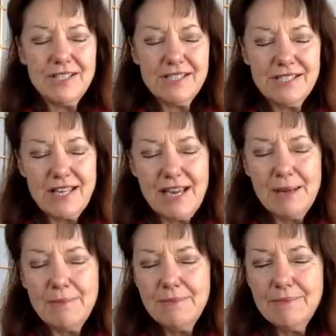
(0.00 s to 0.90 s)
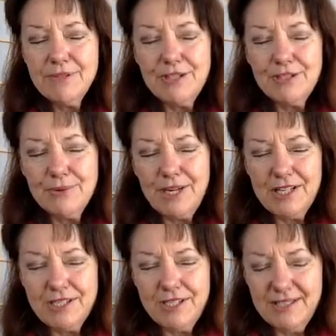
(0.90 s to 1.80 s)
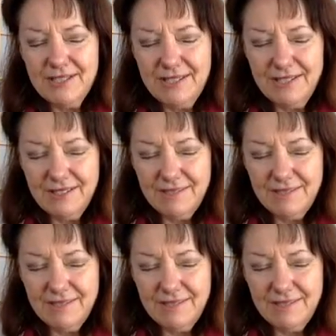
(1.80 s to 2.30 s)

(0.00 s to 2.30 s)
the same situations